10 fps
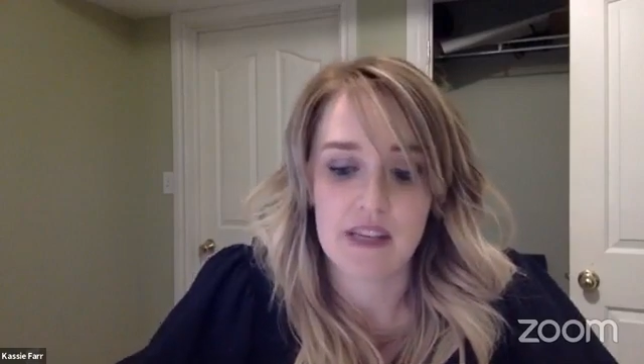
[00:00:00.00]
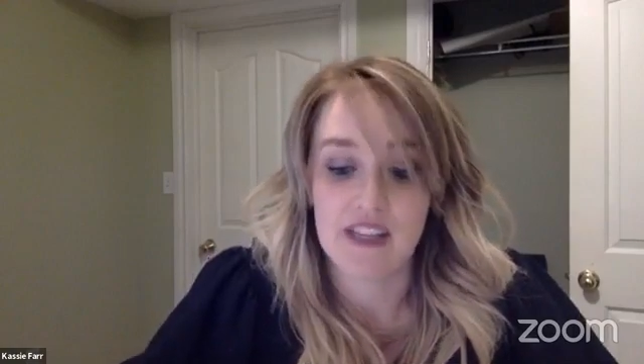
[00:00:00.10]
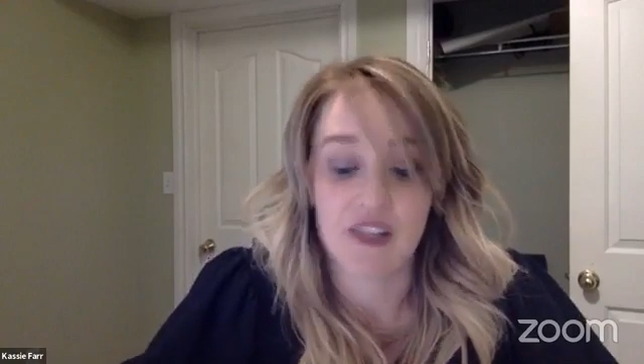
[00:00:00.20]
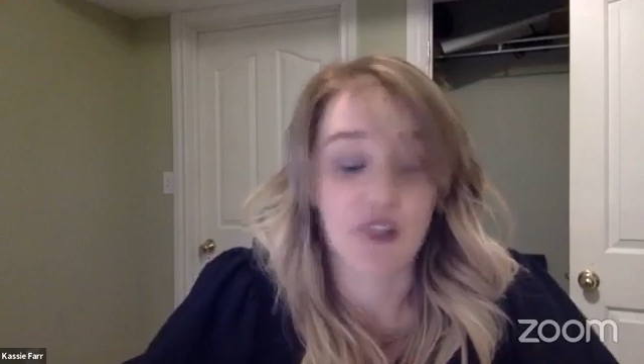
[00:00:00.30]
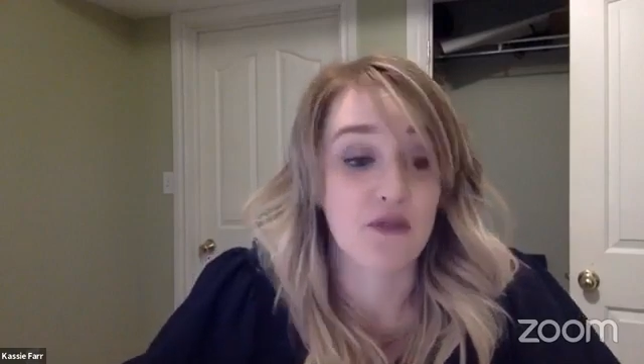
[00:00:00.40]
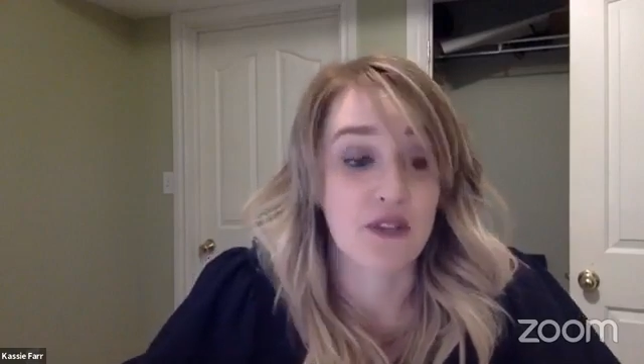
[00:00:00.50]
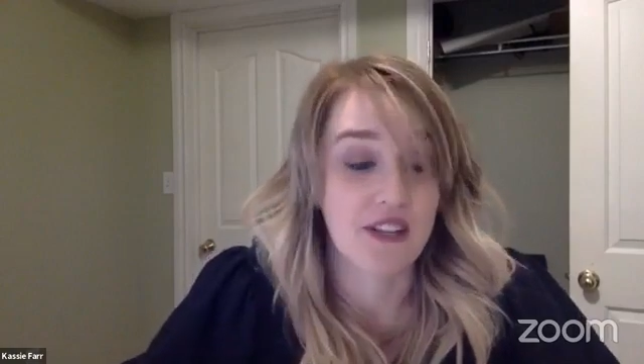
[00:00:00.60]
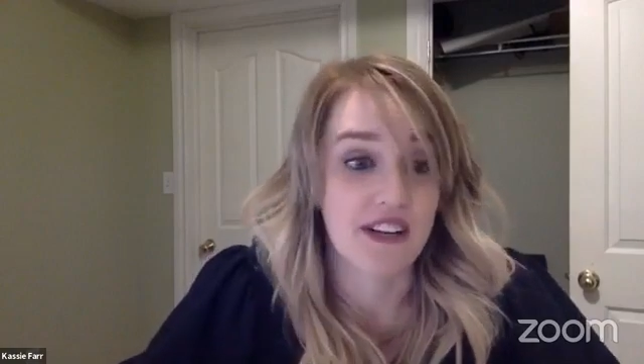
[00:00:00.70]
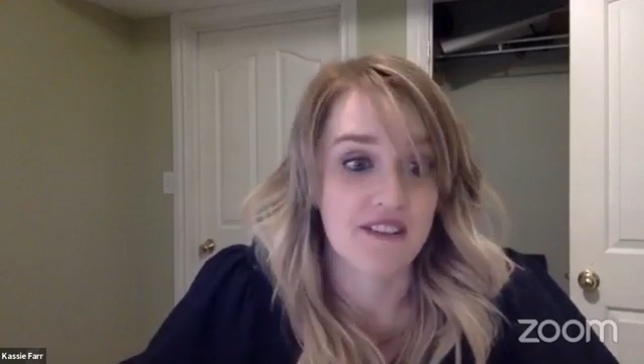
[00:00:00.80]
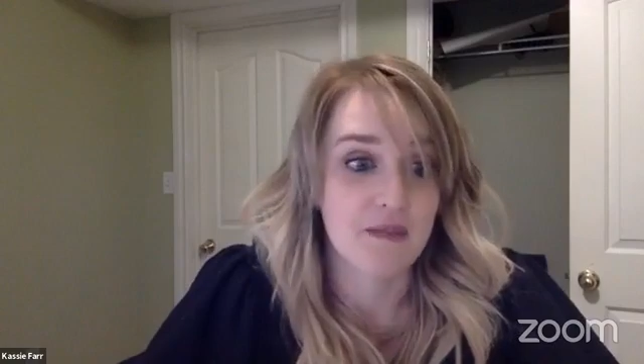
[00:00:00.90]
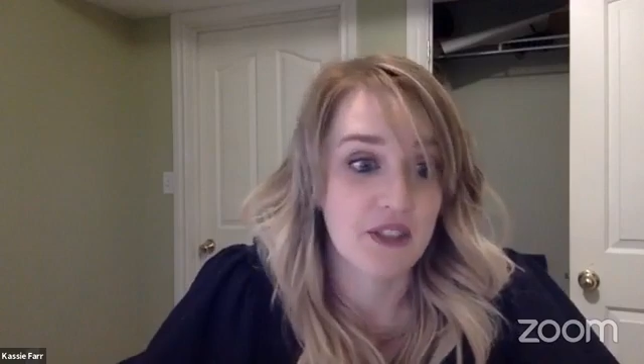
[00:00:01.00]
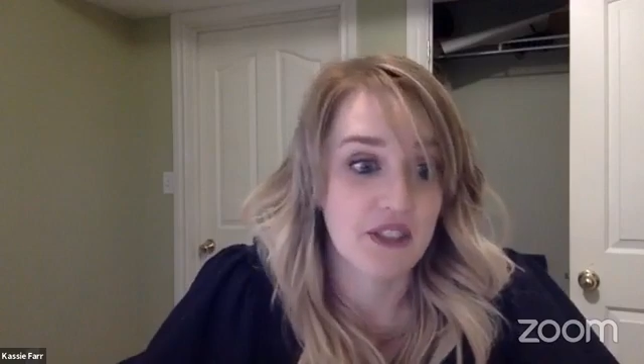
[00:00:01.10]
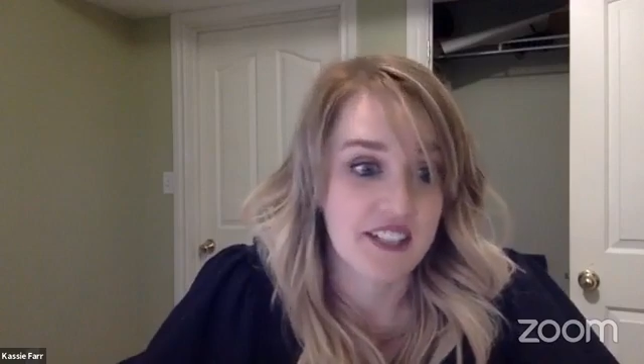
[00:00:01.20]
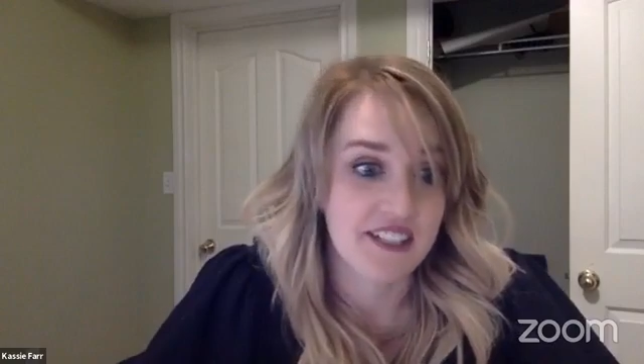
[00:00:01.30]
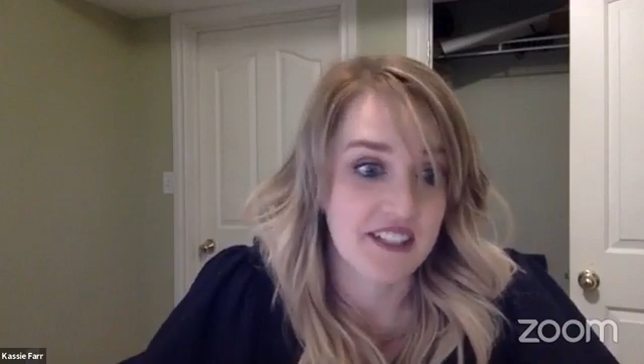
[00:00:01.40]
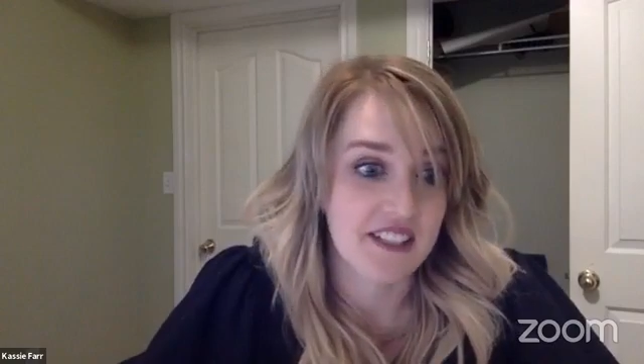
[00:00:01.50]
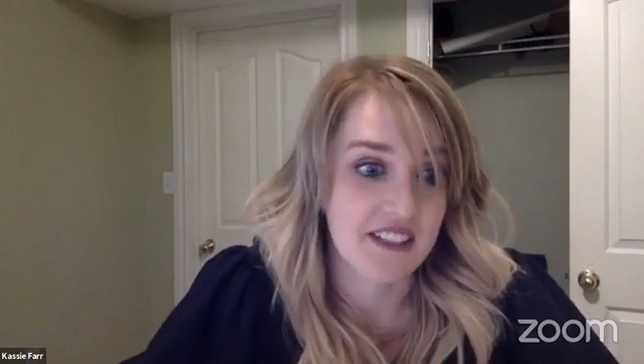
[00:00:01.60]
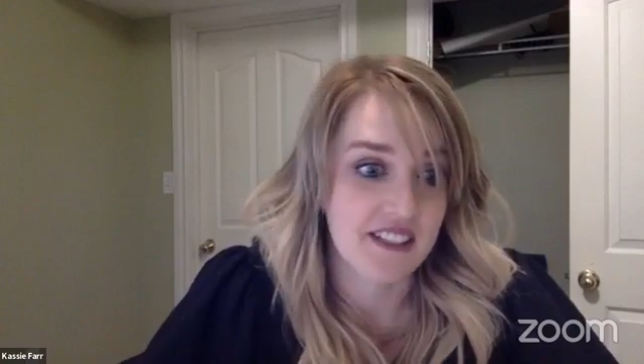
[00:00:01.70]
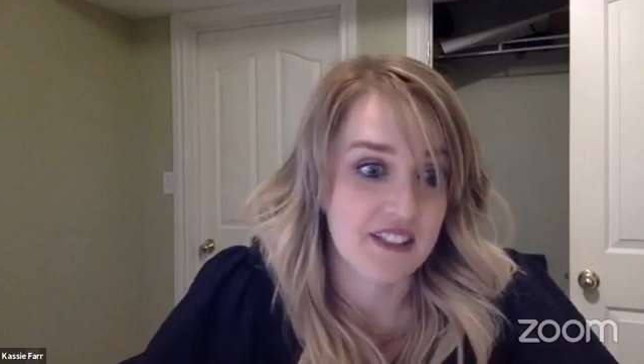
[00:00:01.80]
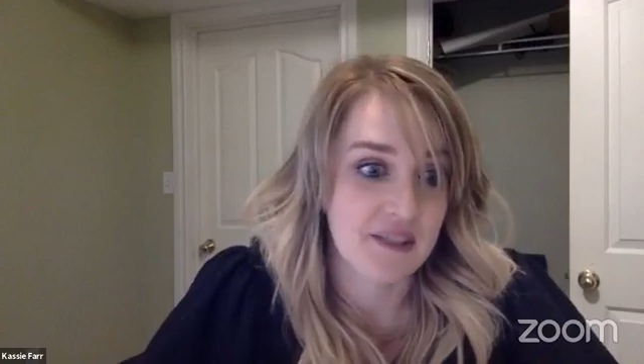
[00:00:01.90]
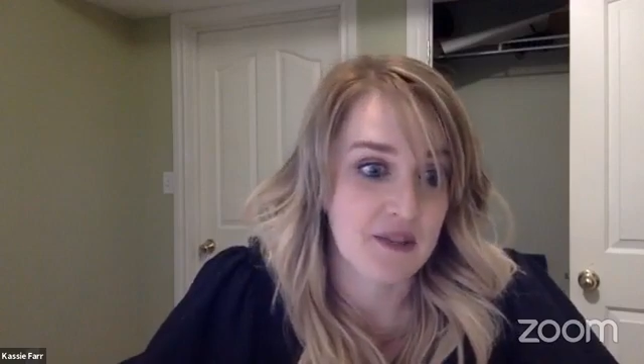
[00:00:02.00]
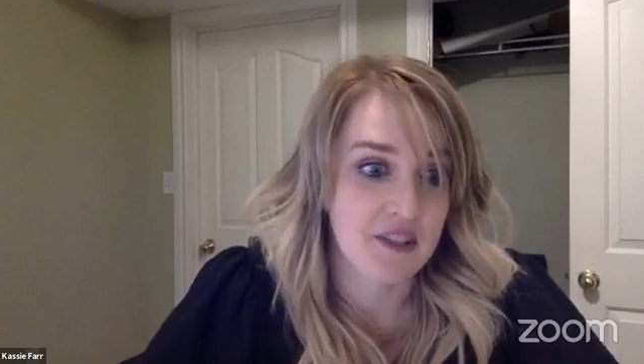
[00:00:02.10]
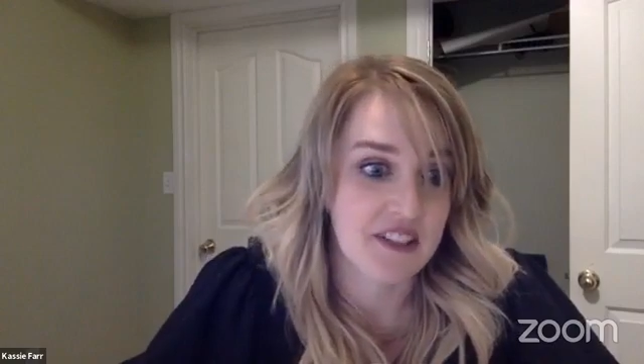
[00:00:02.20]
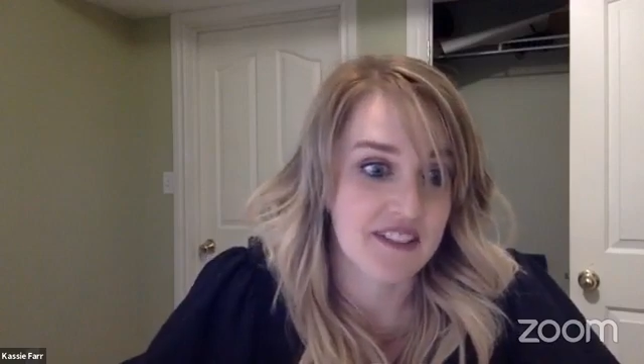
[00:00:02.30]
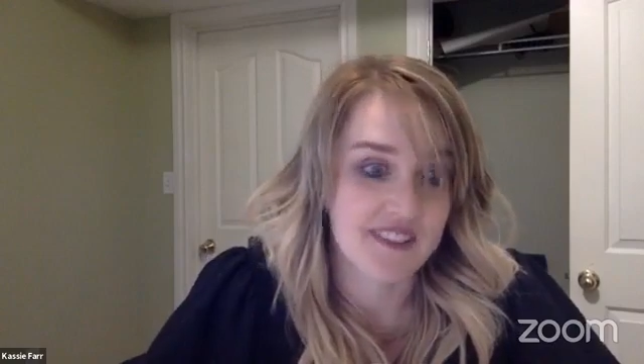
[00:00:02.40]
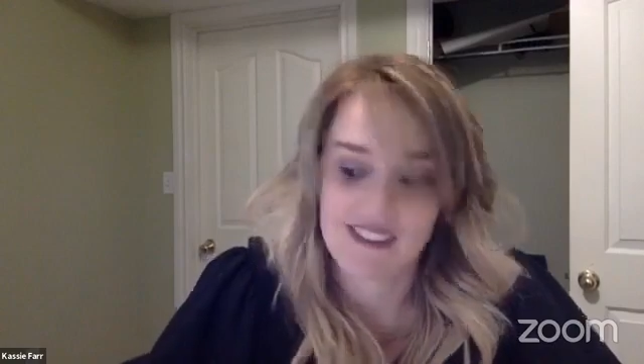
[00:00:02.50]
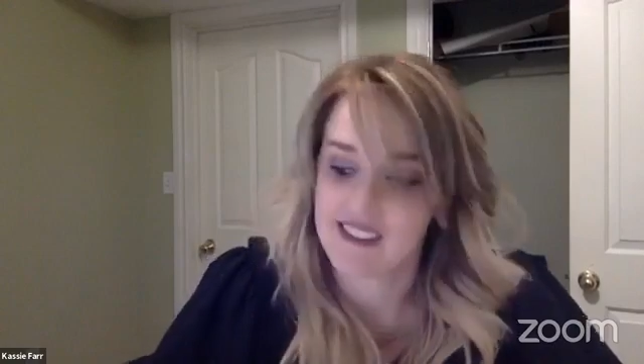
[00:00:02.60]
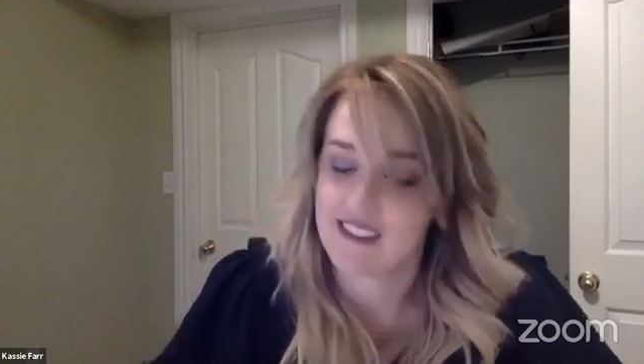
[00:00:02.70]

a career out of military experience?